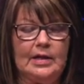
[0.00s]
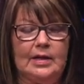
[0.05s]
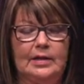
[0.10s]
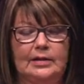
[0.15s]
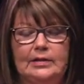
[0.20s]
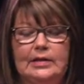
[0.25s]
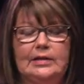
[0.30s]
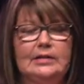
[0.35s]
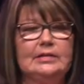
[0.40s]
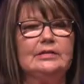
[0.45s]

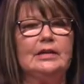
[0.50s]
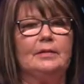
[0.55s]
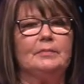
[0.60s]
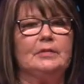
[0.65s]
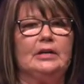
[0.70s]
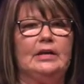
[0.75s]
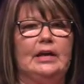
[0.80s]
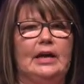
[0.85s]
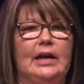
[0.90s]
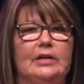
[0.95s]
Ladies, I'm
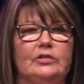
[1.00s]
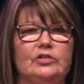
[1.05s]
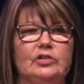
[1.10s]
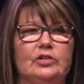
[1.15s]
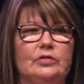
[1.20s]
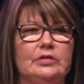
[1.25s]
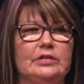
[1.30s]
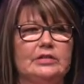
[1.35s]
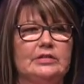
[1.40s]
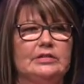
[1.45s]
going to ask
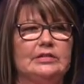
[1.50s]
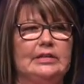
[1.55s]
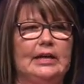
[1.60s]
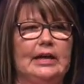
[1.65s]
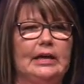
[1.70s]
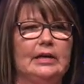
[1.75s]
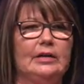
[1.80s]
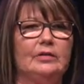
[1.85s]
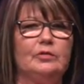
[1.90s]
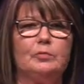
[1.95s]
you to
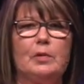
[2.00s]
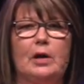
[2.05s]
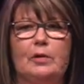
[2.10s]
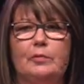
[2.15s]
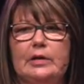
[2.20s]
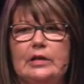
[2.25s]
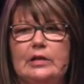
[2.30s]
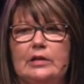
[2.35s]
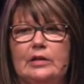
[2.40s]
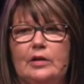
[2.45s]
stand while
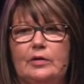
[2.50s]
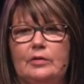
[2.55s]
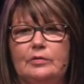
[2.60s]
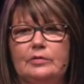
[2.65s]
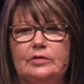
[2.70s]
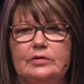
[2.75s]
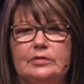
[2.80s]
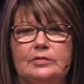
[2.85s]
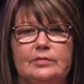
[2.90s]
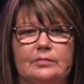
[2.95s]
we close.